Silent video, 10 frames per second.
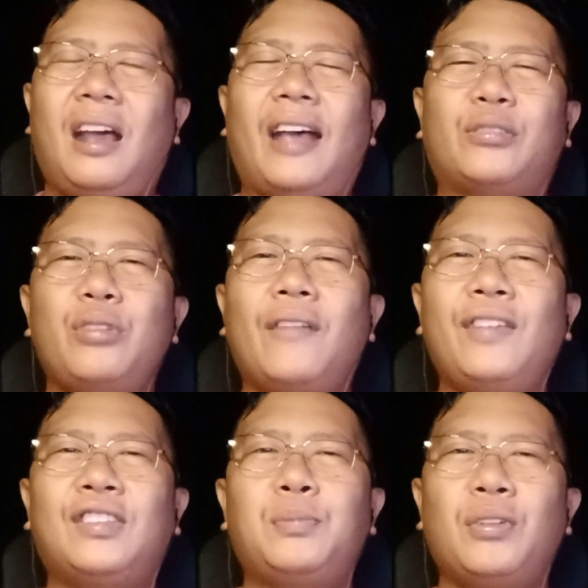As we have
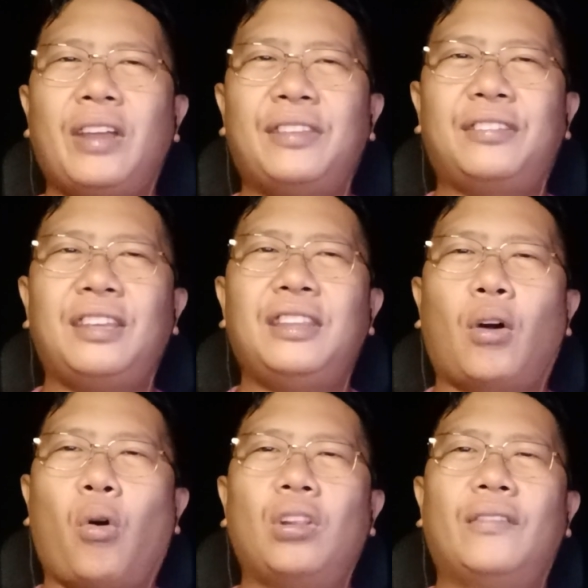experienced in the
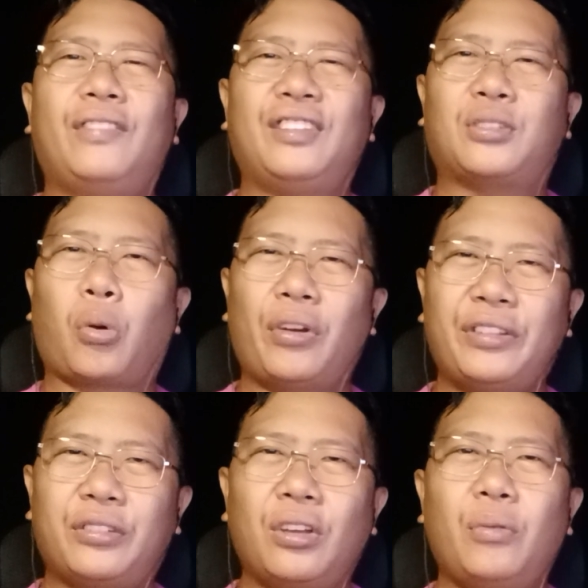whole of this course,